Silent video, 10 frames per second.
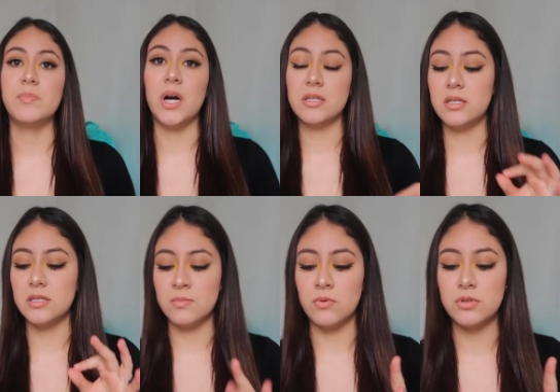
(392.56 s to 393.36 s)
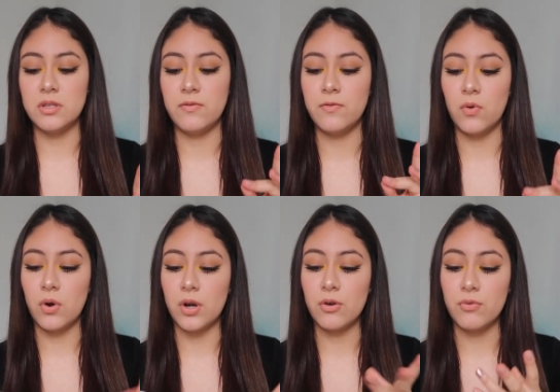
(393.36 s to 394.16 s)
box is mostly
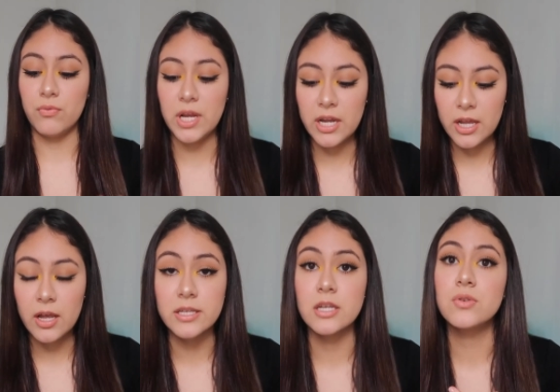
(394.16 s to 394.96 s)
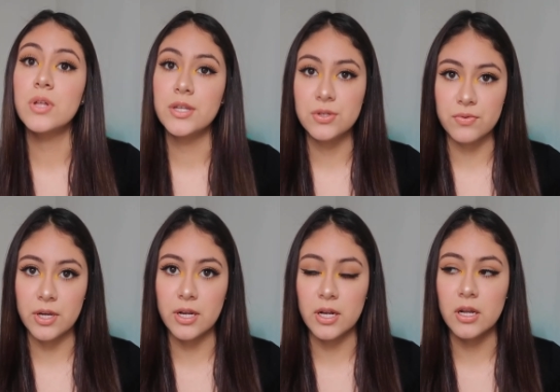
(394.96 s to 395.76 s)
for reading because I do like to
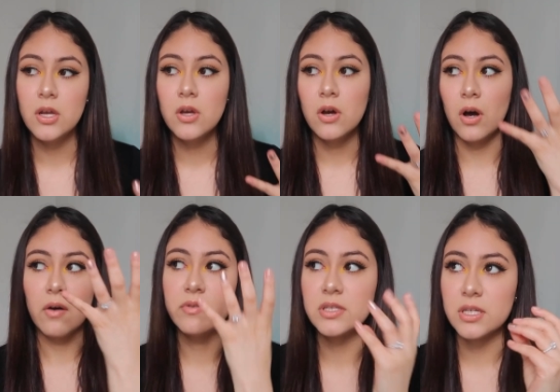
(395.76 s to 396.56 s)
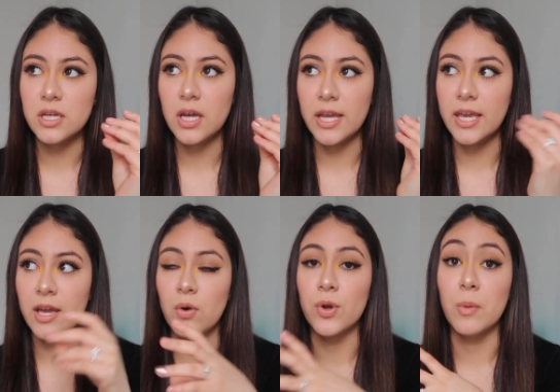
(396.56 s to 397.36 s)
read, and obviously I
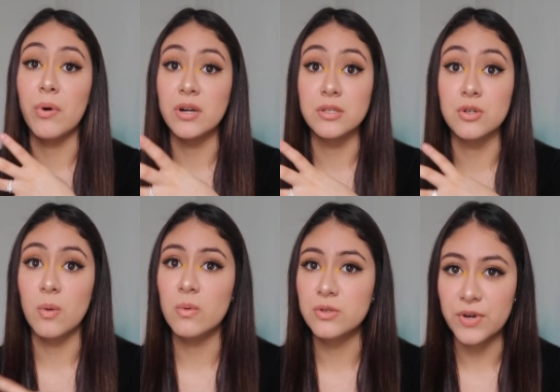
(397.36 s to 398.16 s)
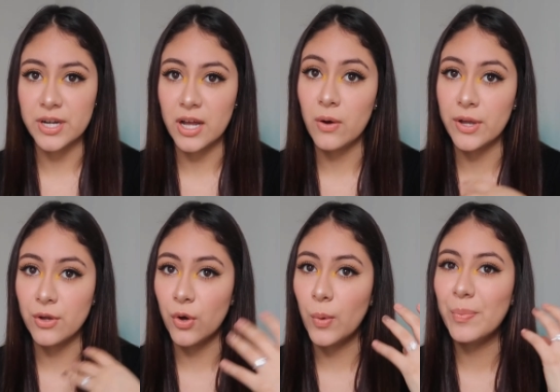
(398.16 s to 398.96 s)
can't go to Barnes and Nobles right now
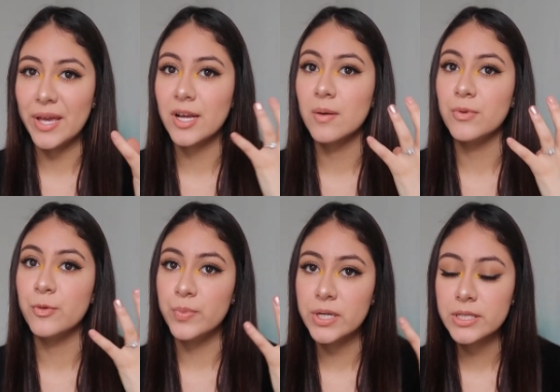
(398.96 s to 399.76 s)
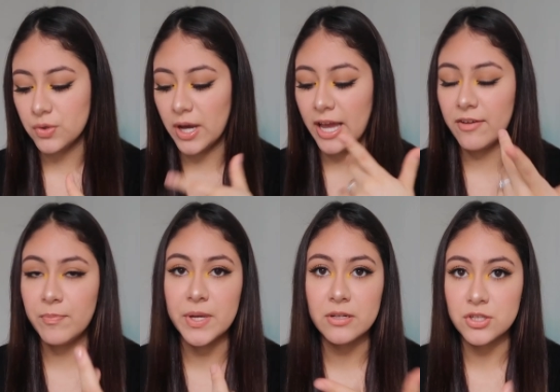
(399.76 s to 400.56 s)
and go pick up new books. So
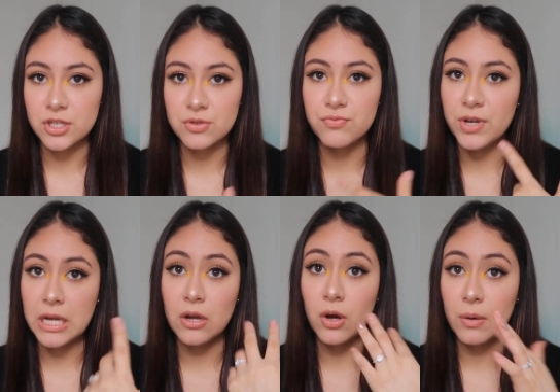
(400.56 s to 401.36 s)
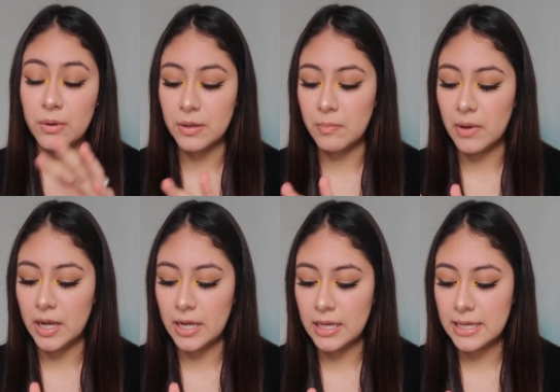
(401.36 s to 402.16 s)
I've been just reading on
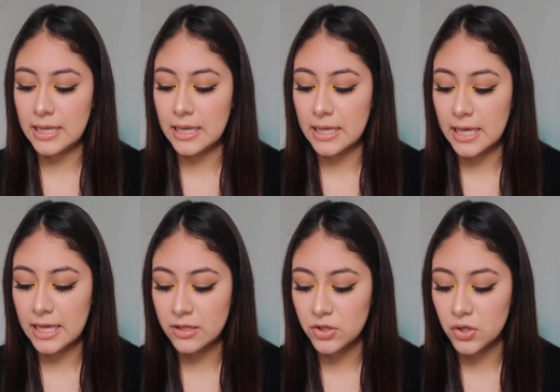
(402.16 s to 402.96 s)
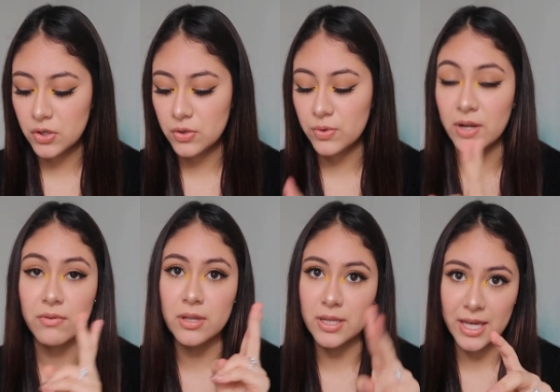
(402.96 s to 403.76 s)
my Kindle, not
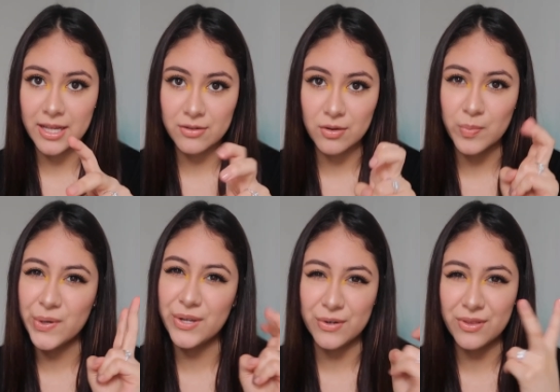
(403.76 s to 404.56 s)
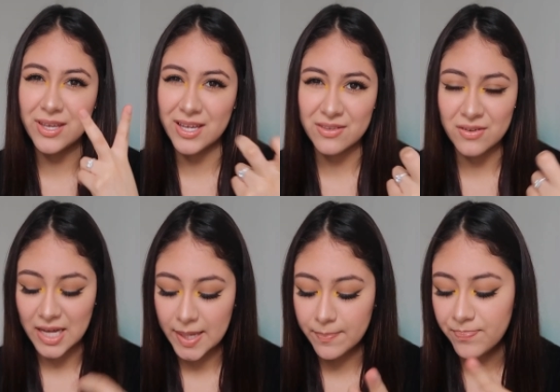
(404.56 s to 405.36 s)
really Kindle, but you know, the Kindle
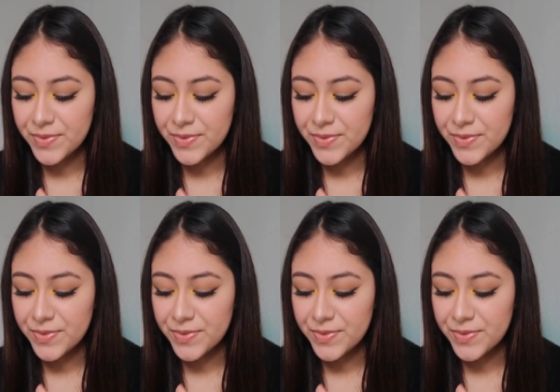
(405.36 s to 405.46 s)
app.